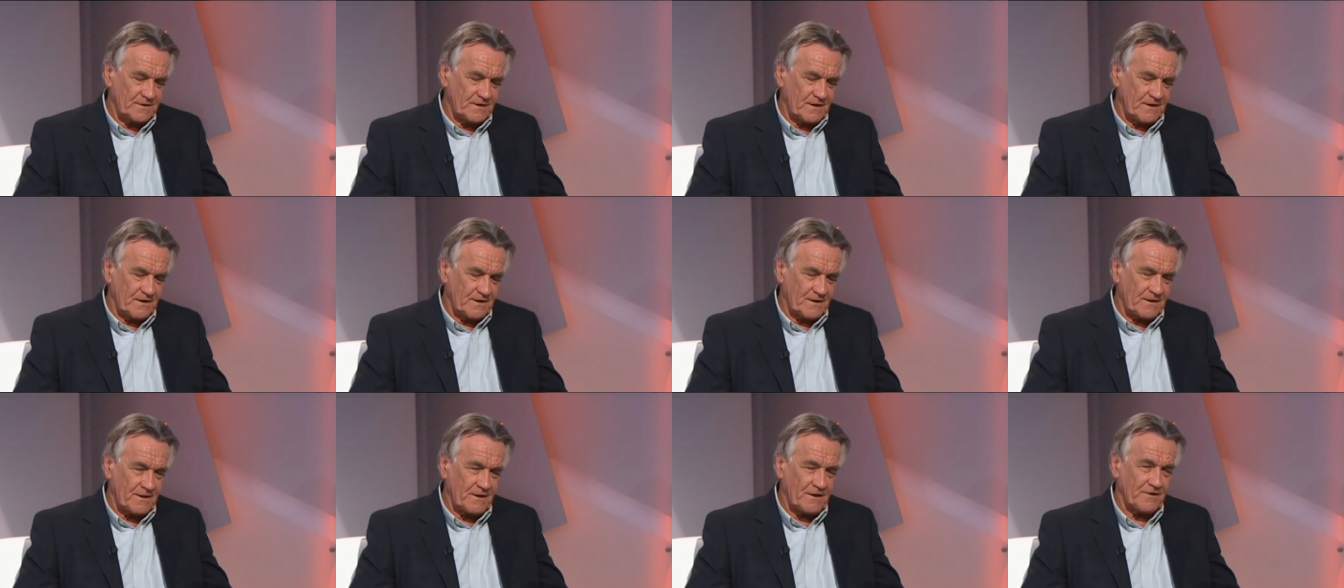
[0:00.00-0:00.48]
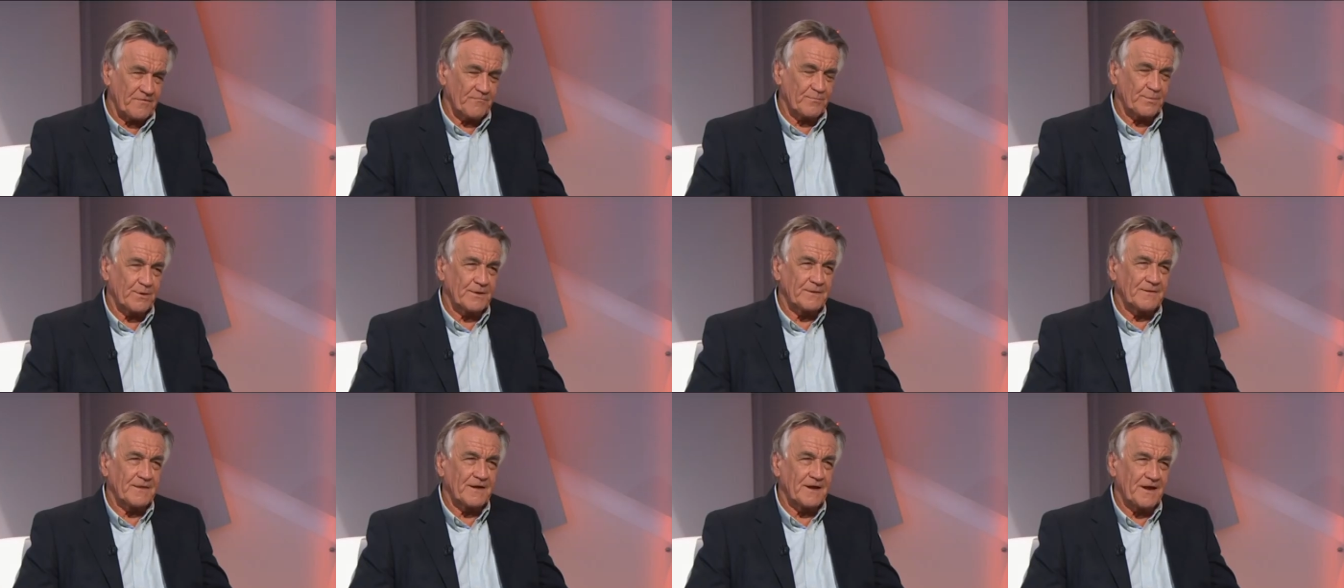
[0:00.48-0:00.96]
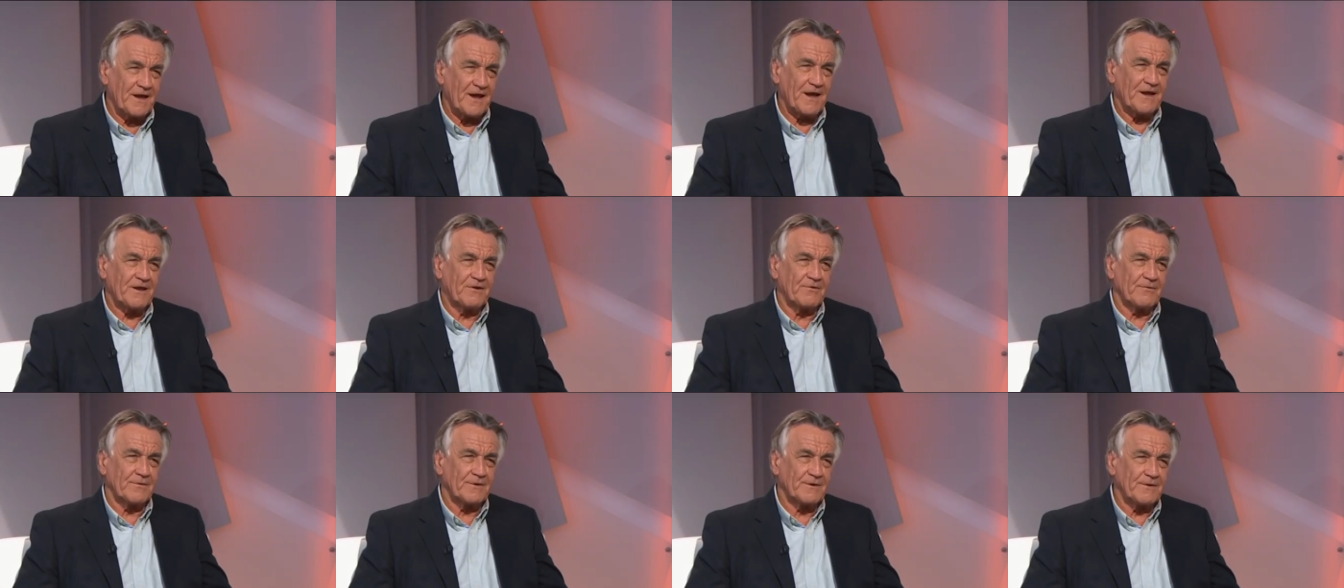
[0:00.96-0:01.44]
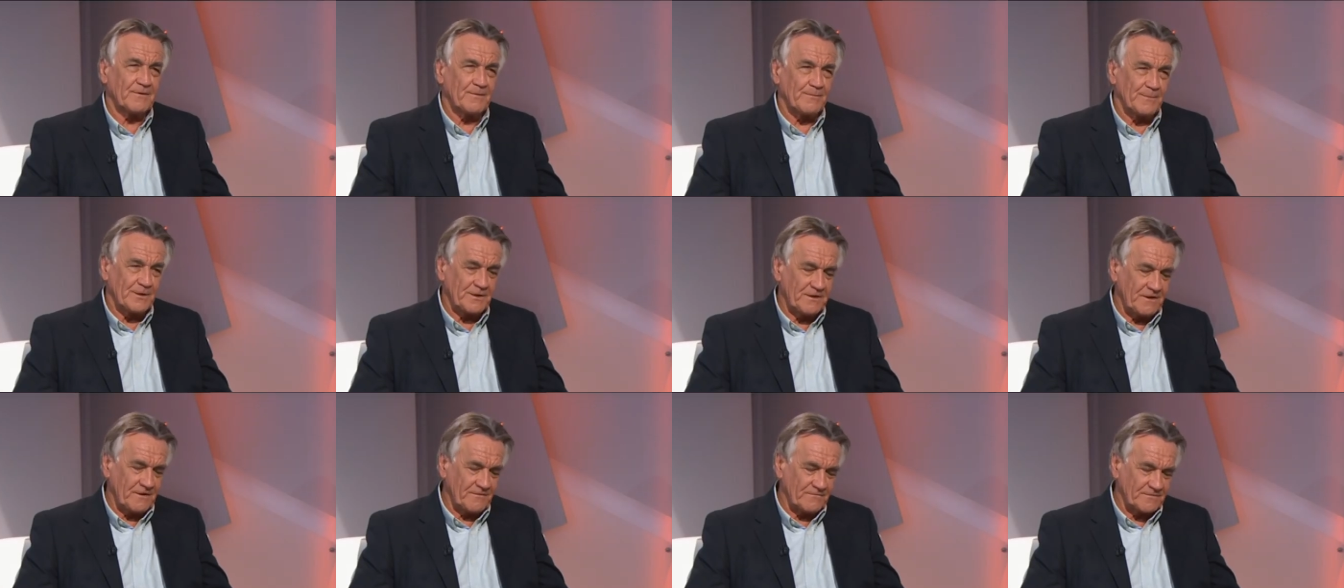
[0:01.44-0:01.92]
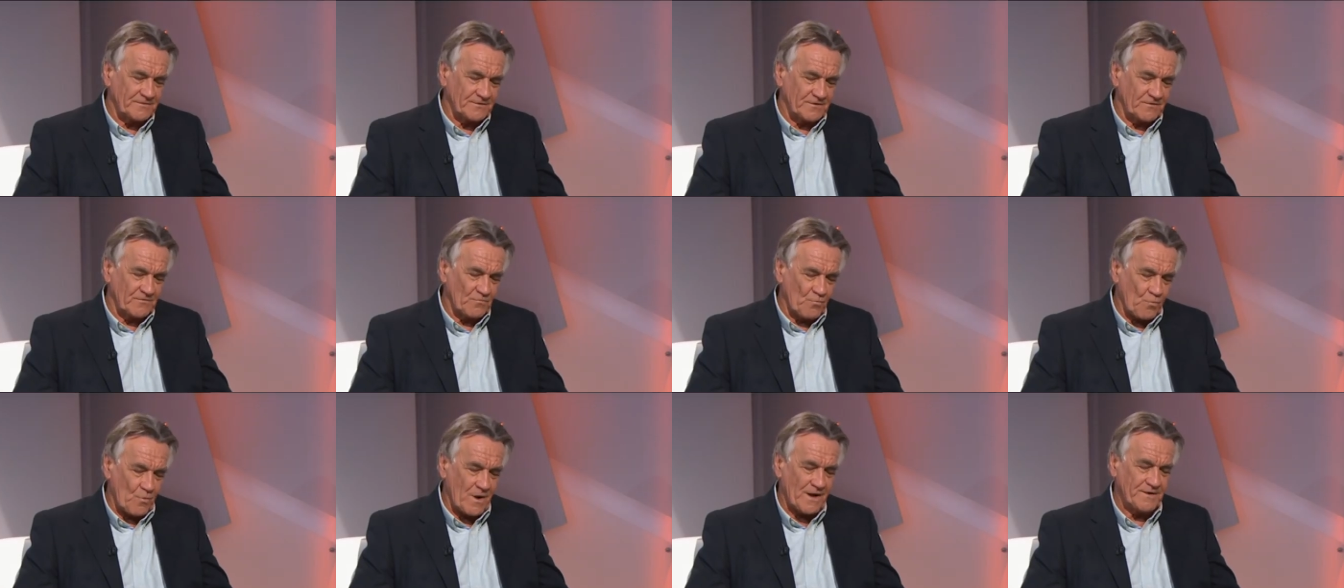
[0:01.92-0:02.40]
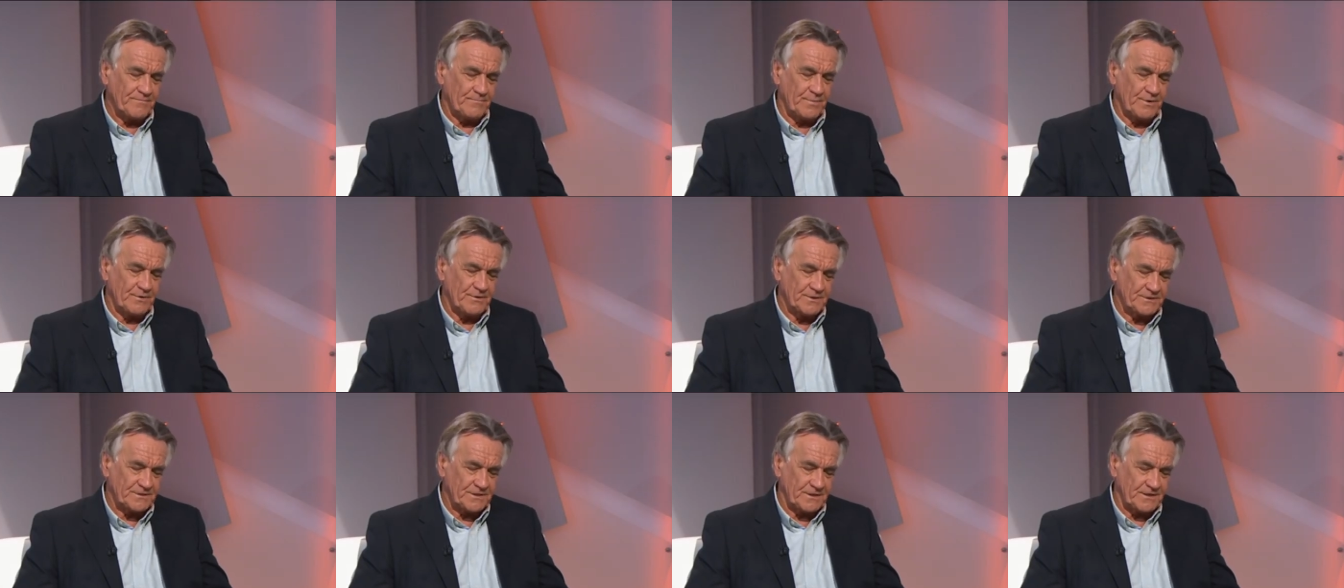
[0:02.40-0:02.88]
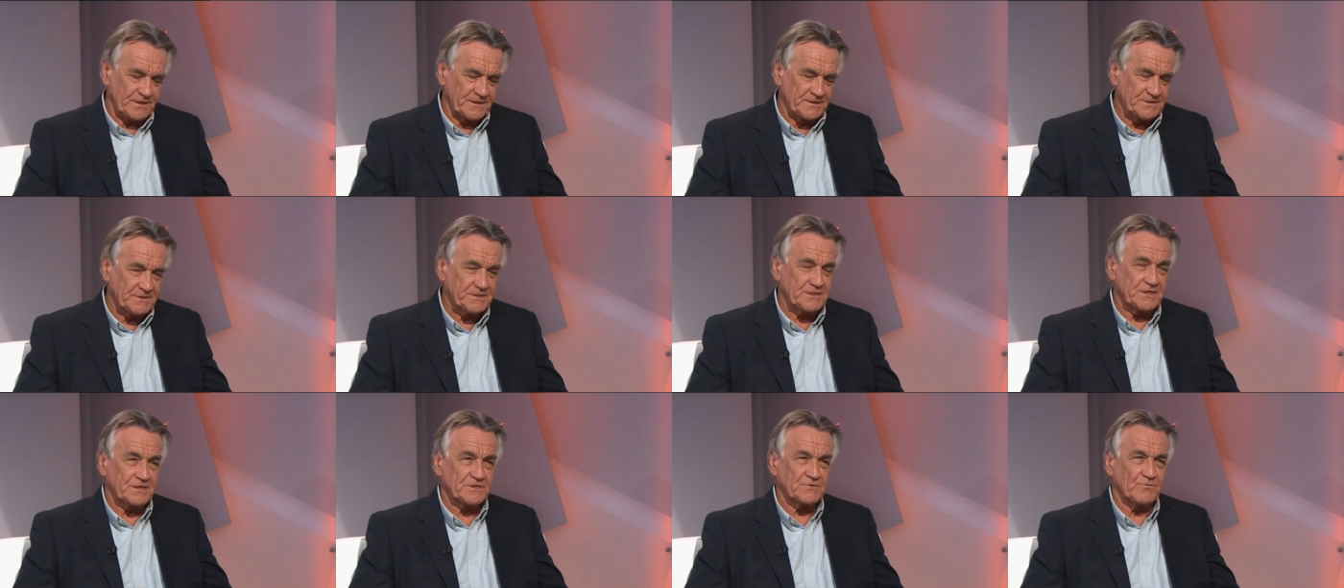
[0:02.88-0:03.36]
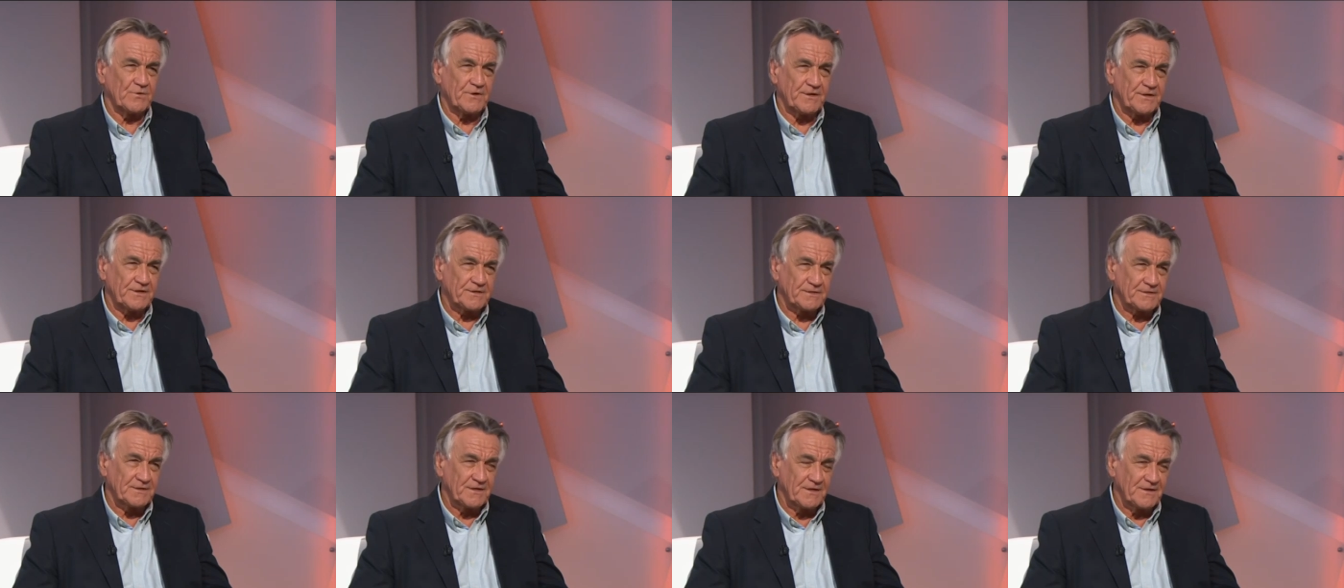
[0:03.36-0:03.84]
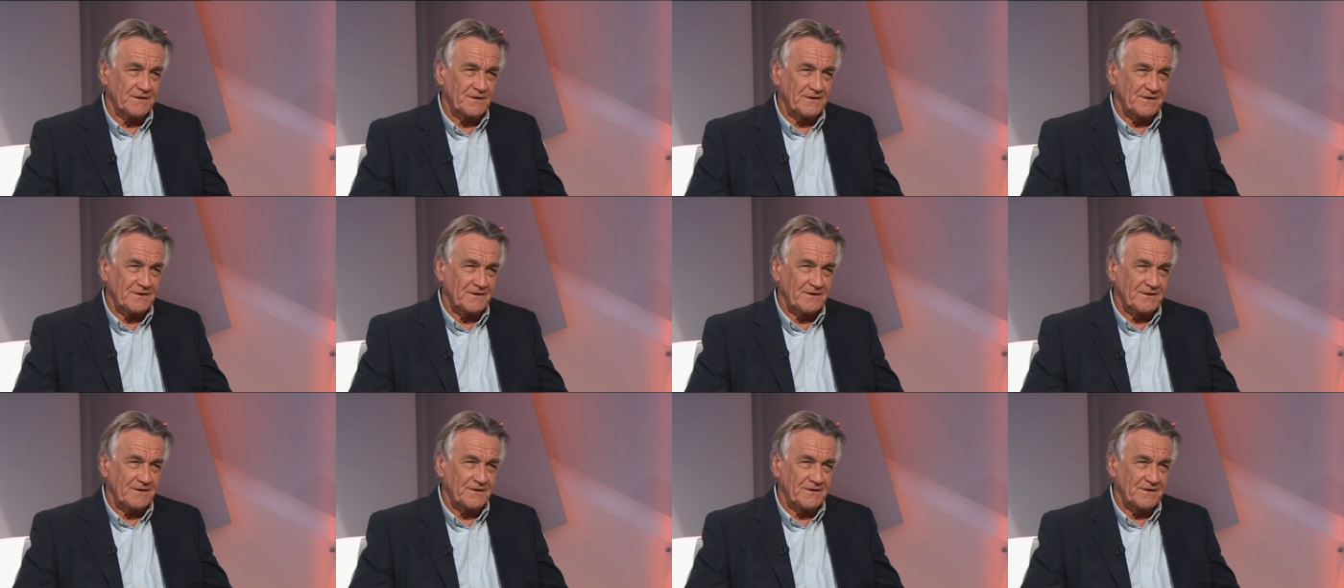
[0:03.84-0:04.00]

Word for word: it, it can't have been that accurate. I mean, given that one person in six weeks